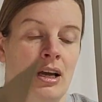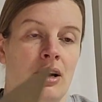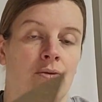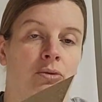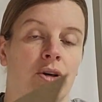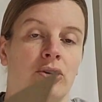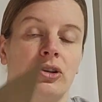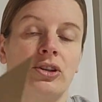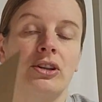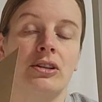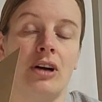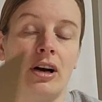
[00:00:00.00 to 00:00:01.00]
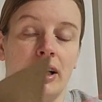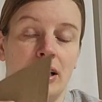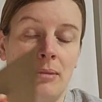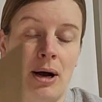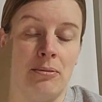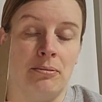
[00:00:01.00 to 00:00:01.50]
We're talking
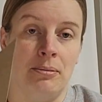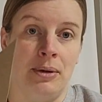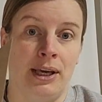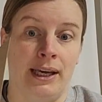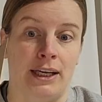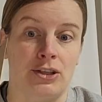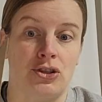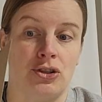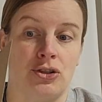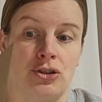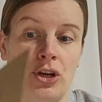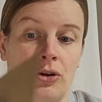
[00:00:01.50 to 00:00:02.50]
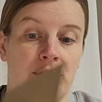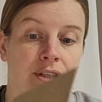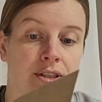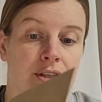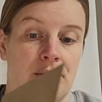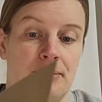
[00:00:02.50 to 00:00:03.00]
about pitch. So this
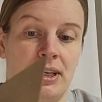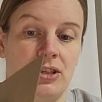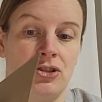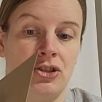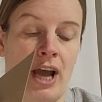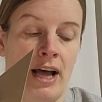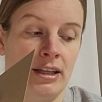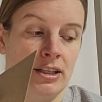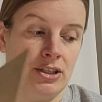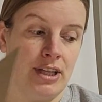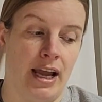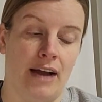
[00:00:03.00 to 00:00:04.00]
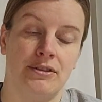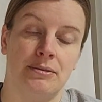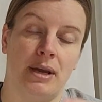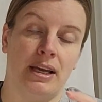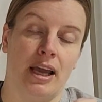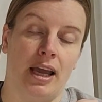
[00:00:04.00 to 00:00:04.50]
is their pitch challenge. They have to
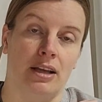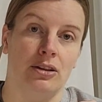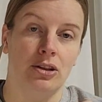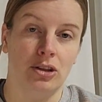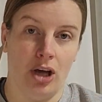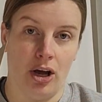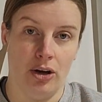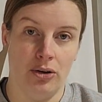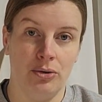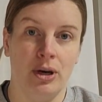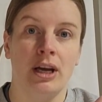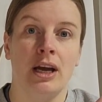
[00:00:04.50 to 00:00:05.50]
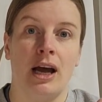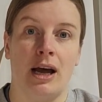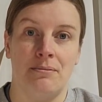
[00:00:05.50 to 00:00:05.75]
make a low, a